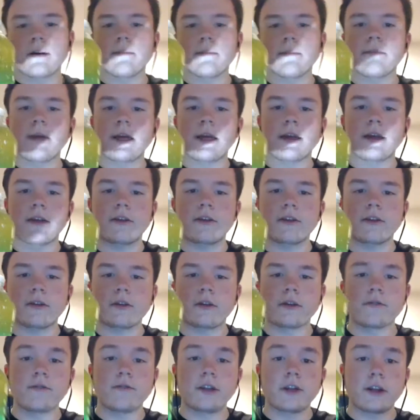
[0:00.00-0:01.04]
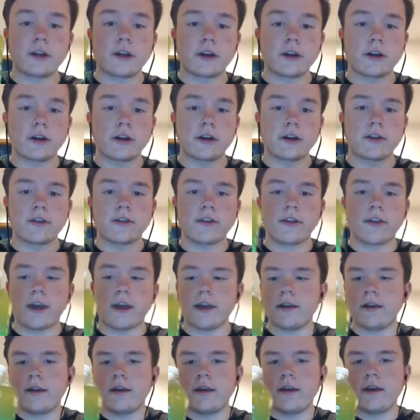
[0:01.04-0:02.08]
baking soda and vinegar
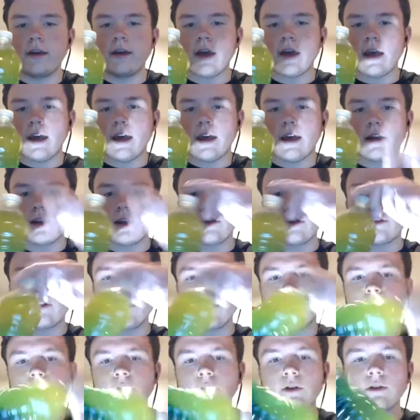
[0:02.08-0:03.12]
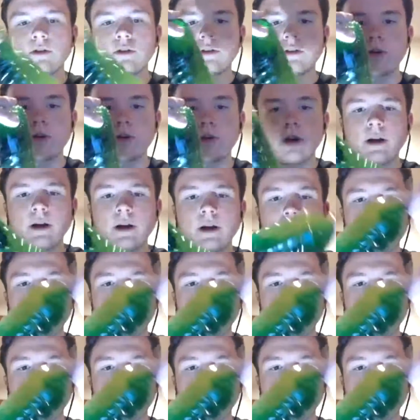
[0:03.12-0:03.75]
instead, and it still produces quite a bit